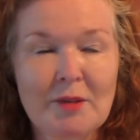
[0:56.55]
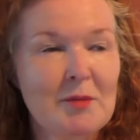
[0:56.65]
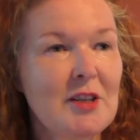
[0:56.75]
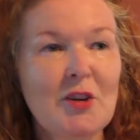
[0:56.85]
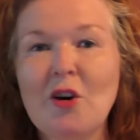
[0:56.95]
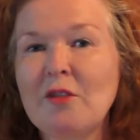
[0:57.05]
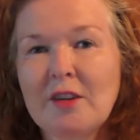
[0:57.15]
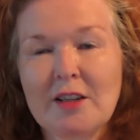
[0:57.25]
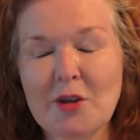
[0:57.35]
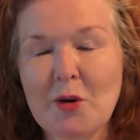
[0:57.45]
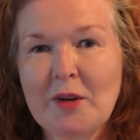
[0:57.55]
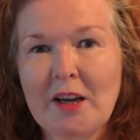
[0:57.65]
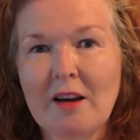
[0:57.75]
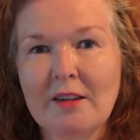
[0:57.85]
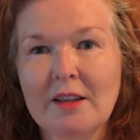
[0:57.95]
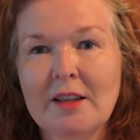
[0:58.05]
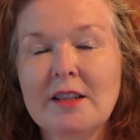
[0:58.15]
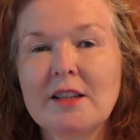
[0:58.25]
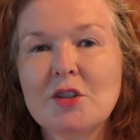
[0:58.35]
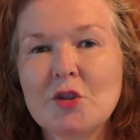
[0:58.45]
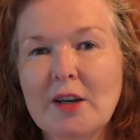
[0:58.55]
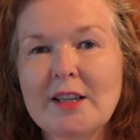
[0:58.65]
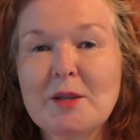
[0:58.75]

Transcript: There was an awful lot going on, trying